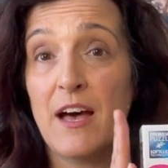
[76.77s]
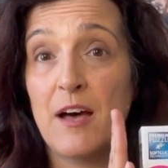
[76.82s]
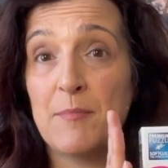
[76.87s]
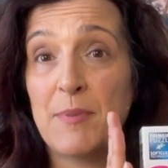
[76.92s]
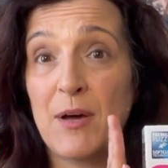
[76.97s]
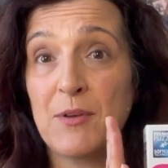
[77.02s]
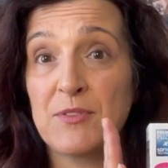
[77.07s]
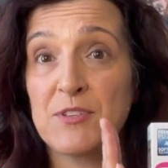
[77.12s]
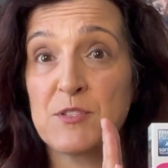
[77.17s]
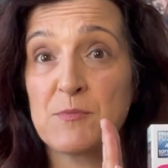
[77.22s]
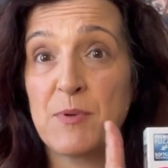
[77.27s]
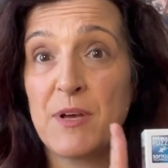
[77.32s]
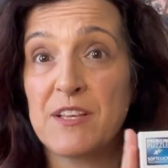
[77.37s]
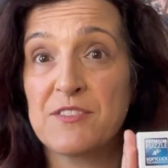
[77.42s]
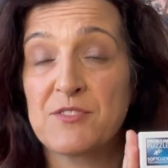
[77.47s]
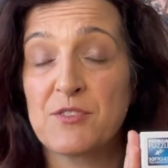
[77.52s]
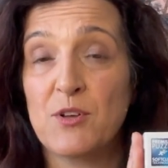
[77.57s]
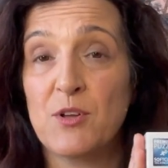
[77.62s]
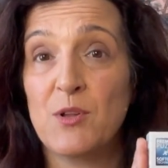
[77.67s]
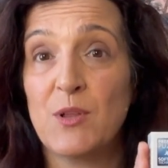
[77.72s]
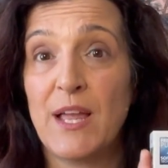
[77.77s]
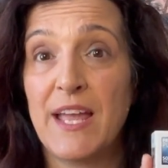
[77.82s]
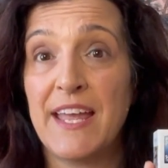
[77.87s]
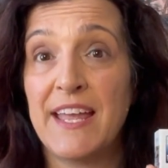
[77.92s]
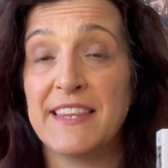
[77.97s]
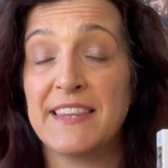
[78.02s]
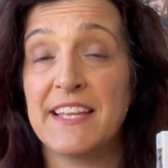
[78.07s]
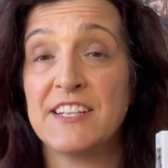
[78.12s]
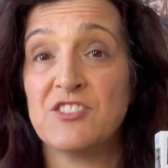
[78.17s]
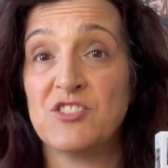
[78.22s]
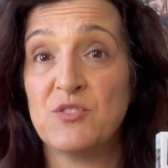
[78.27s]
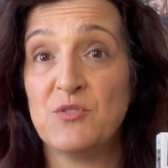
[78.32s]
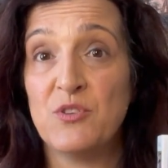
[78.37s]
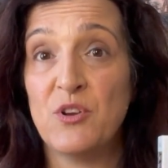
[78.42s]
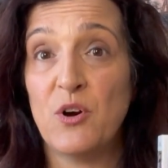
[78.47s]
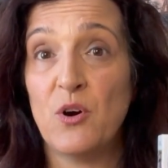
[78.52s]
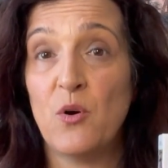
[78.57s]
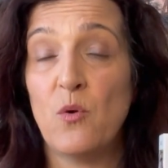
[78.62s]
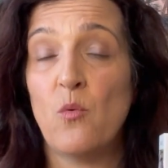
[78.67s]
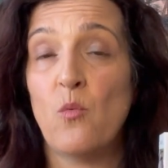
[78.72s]
about this puzzle and let you
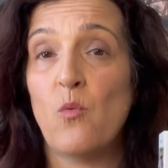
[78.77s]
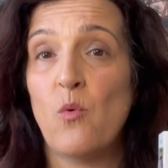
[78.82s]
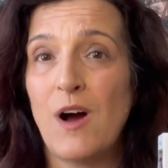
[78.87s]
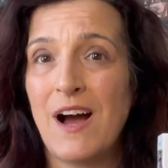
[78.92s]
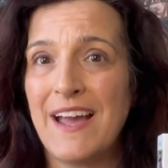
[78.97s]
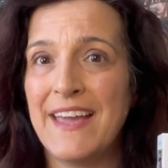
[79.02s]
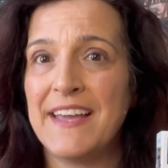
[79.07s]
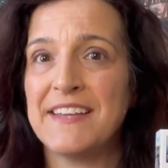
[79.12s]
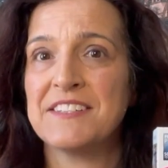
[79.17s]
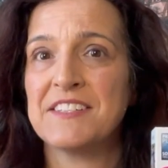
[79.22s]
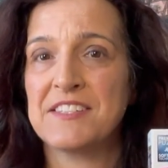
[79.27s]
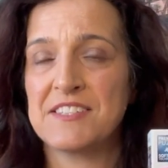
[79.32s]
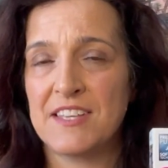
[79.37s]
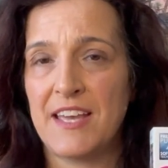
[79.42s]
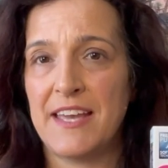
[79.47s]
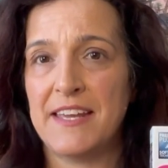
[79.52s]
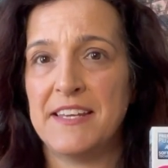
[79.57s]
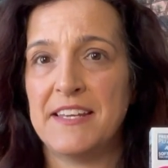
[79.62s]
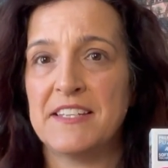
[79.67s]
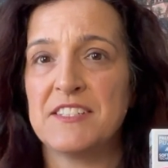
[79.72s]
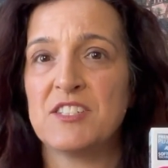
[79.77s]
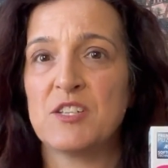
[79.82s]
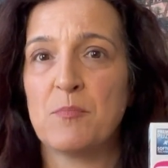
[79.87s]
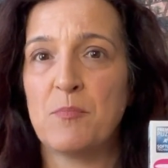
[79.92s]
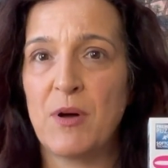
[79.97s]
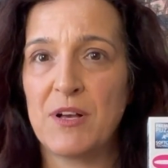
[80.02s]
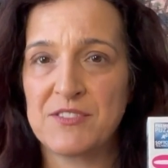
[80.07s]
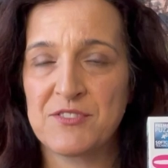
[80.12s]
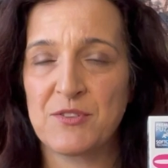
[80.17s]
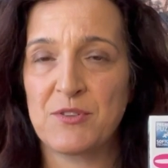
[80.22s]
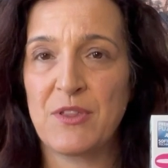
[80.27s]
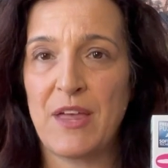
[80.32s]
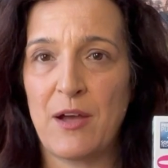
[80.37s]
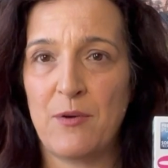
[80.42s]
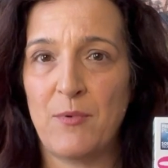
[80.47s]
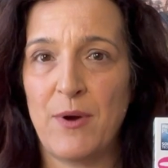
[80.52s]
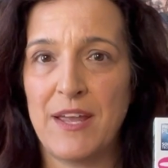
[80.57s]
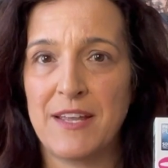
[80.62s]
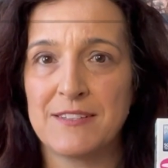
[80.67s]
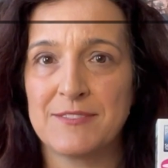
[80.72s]
know why I decided to puzzle
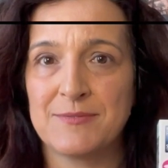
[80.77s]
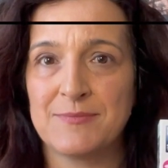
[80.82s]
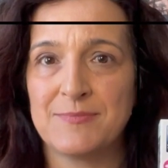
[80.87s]
that way.